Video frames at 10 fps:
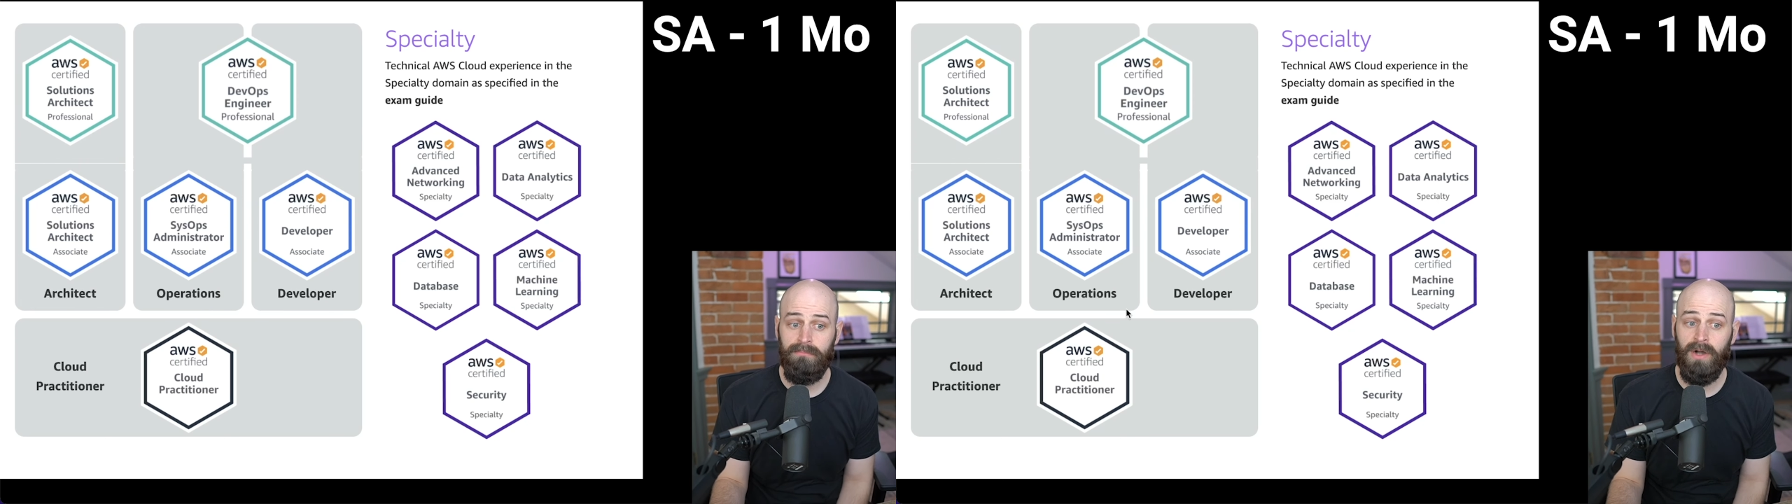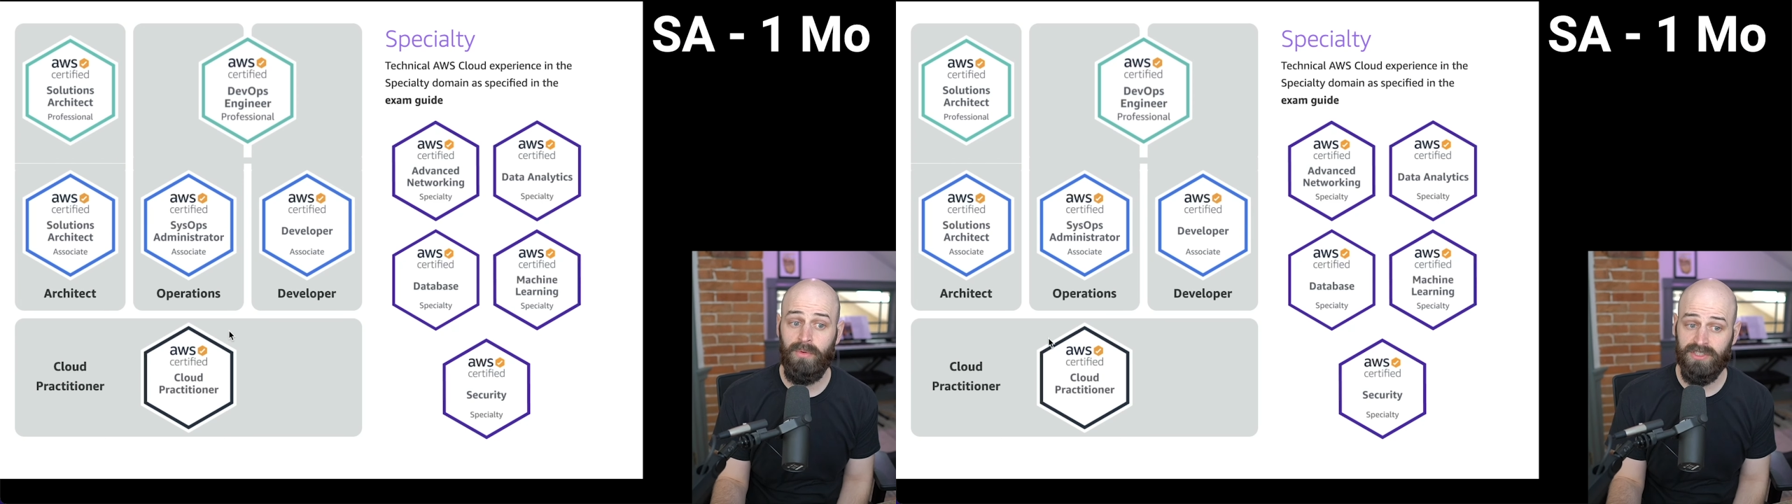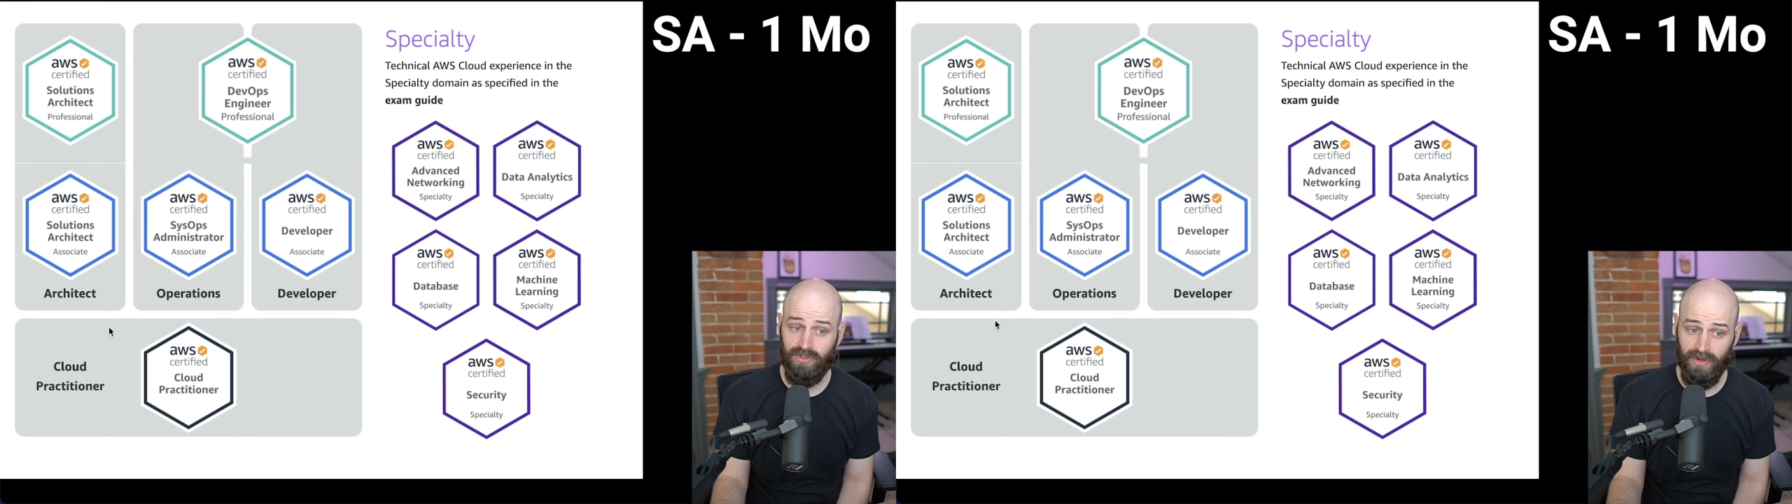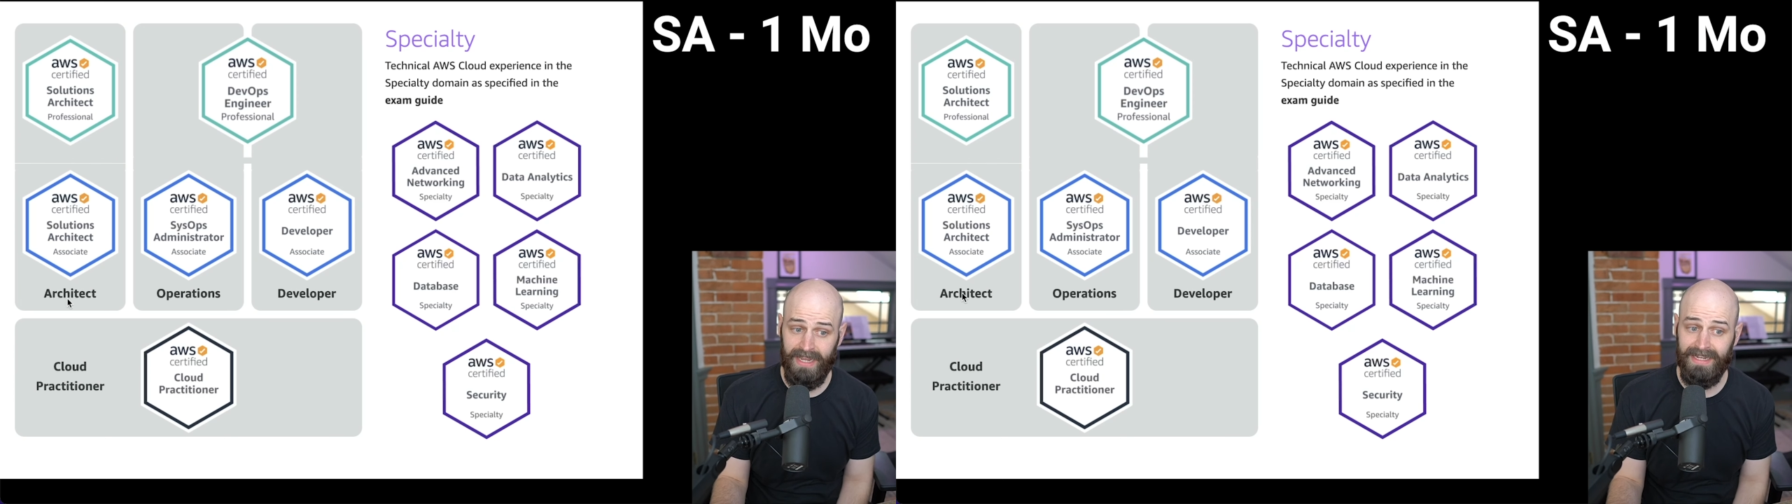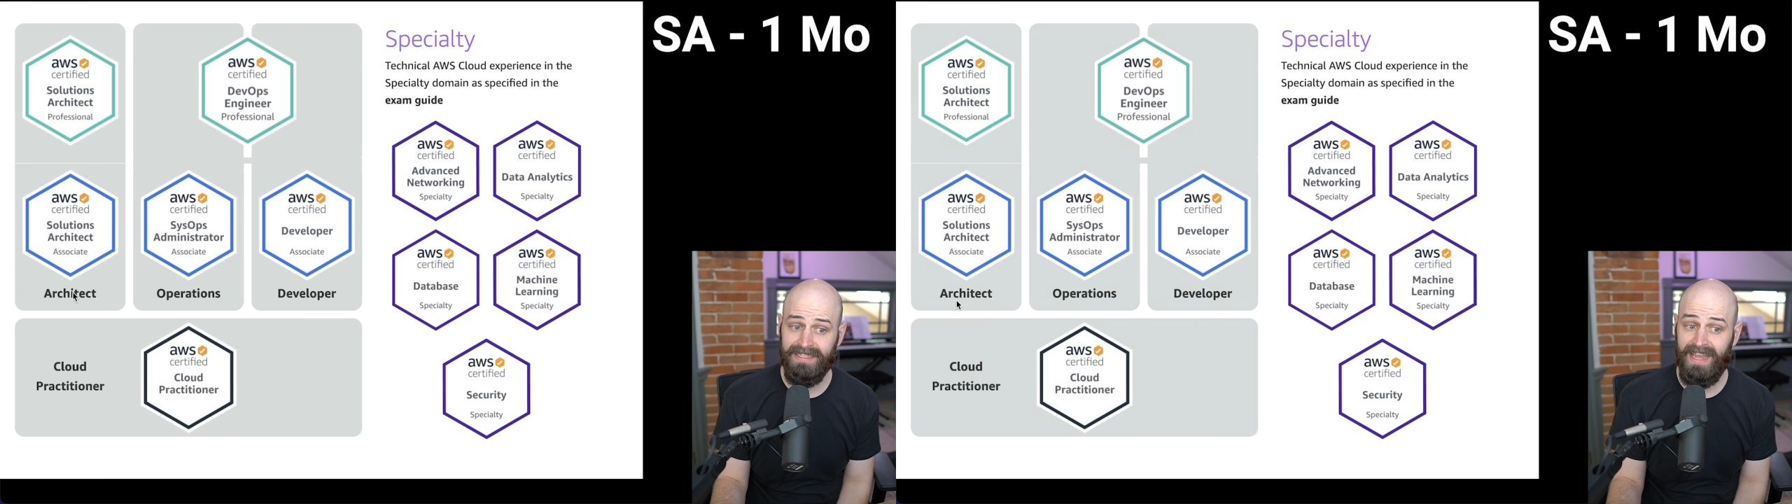But what's
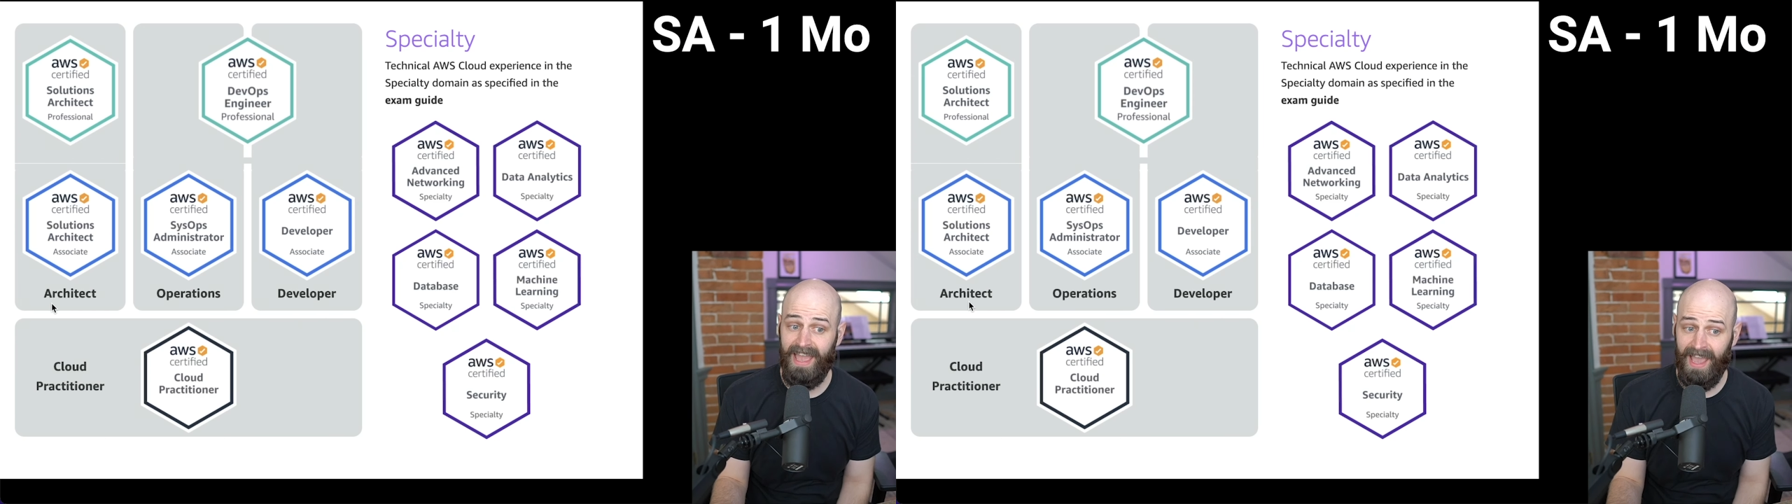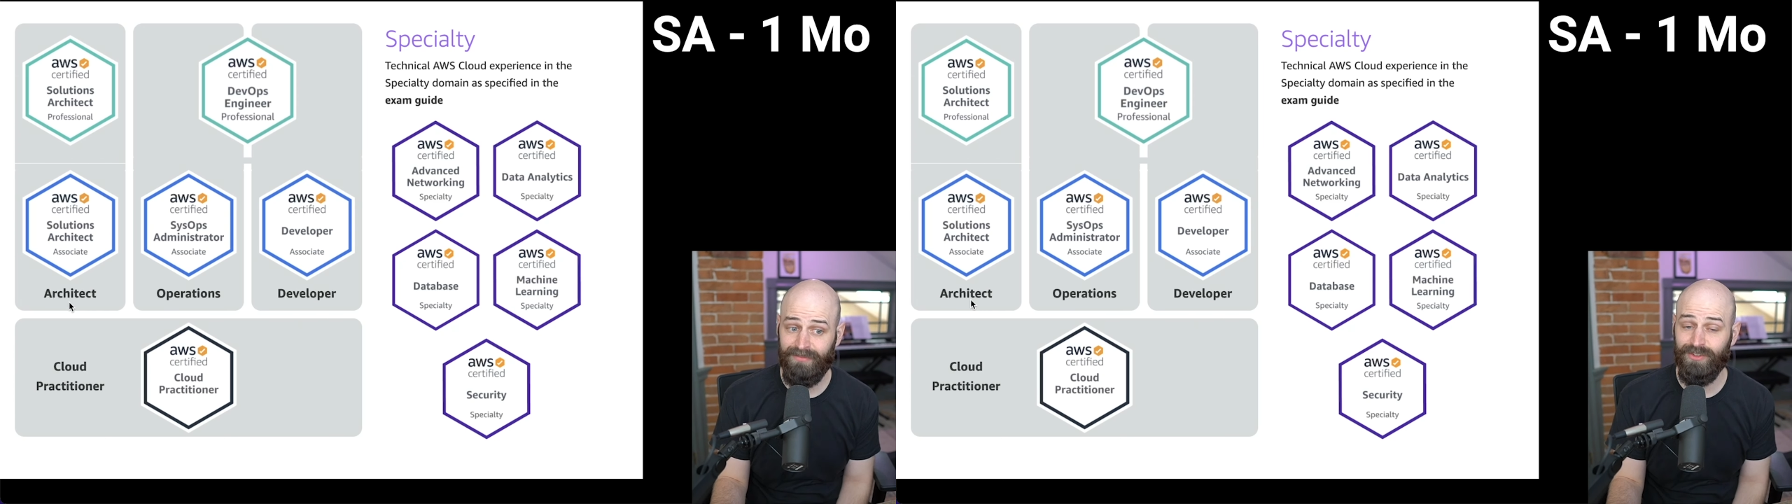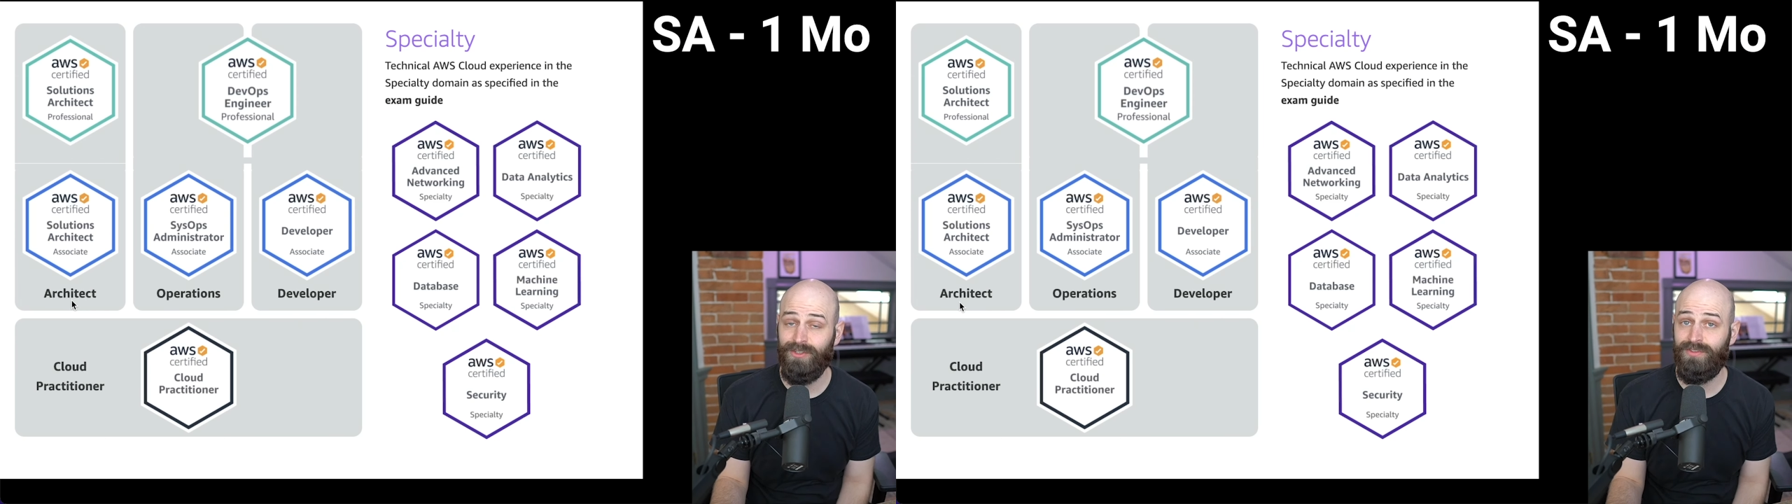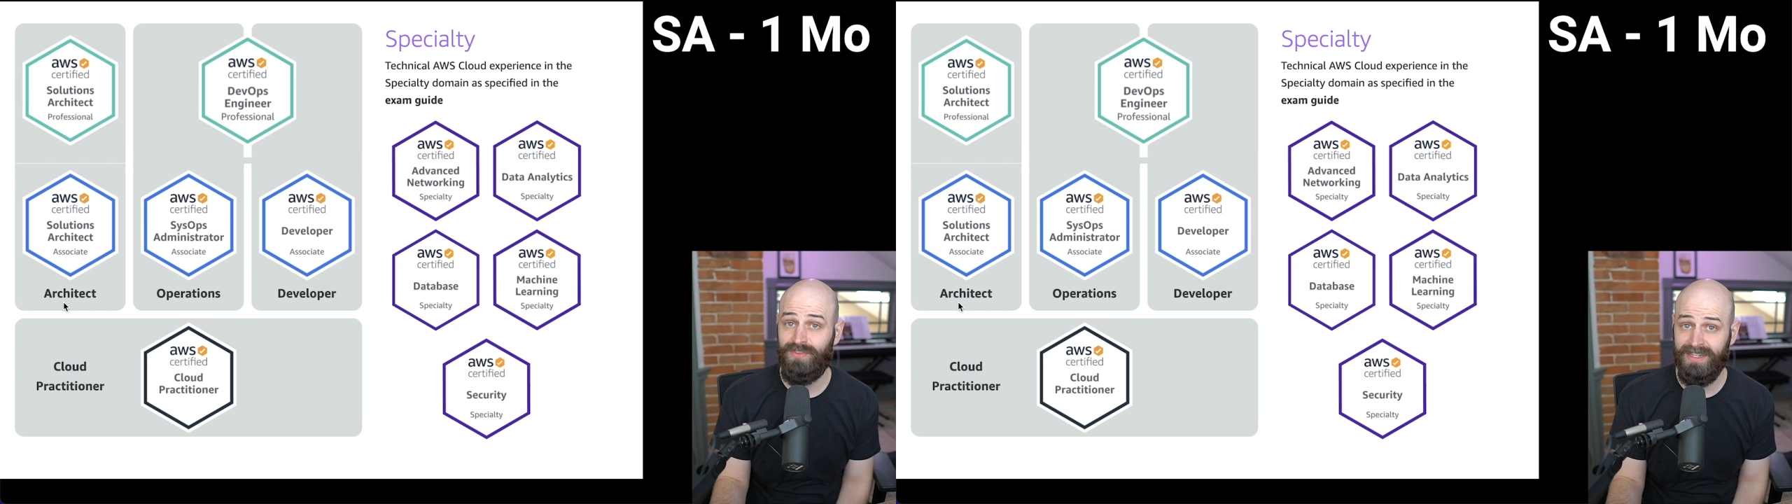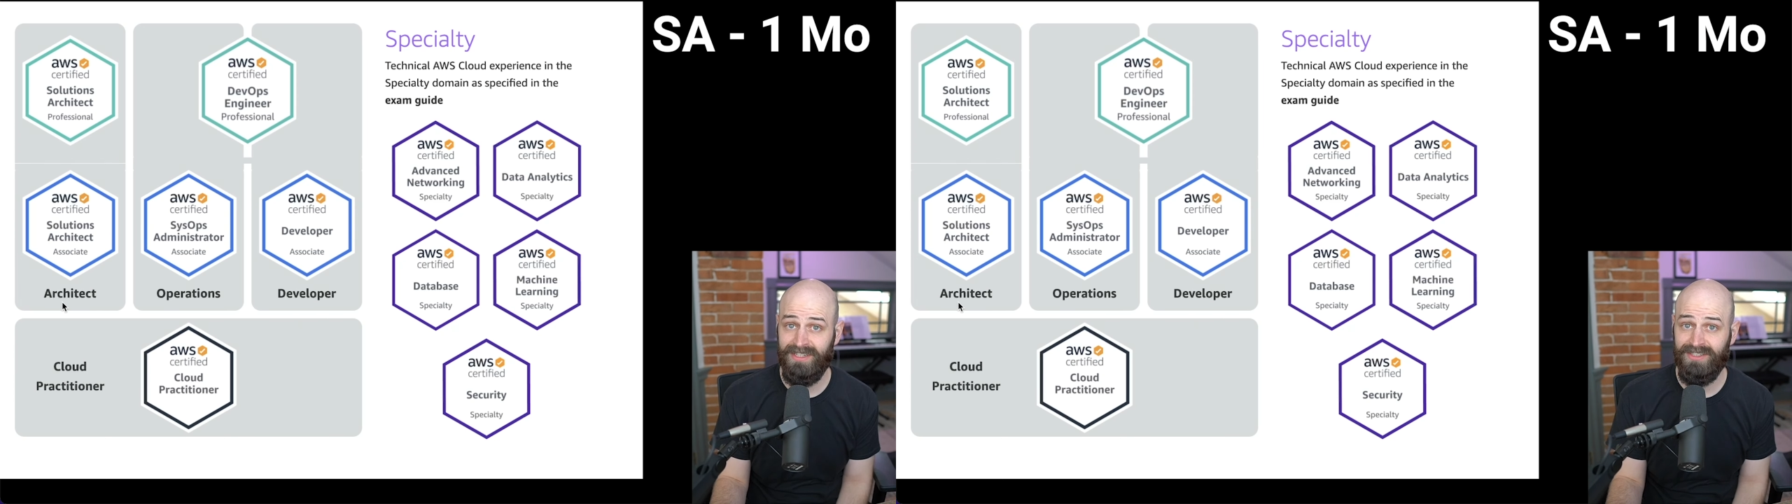great is after you
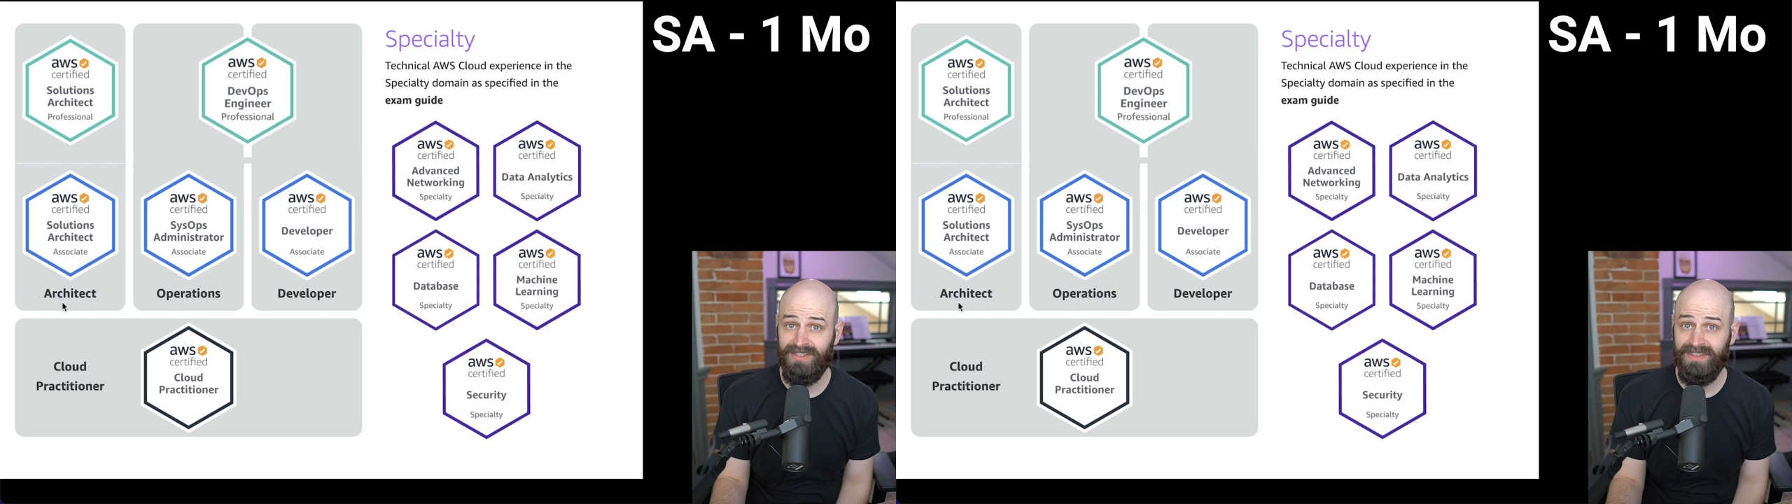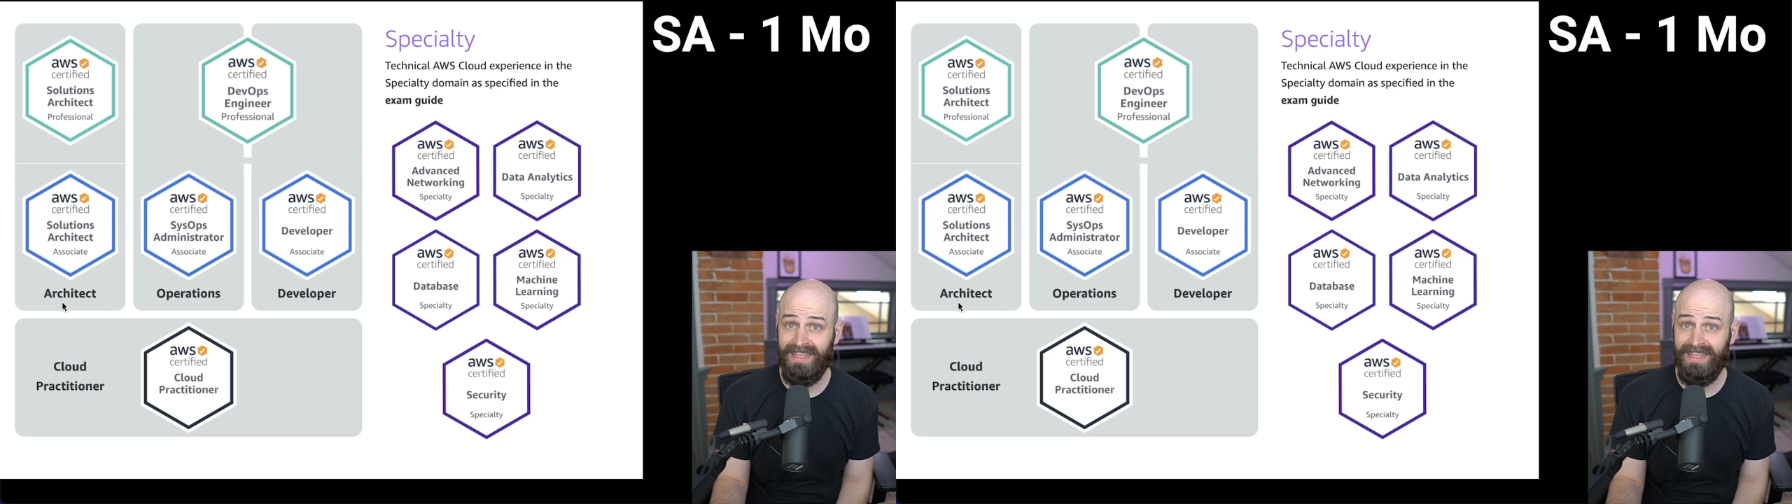finish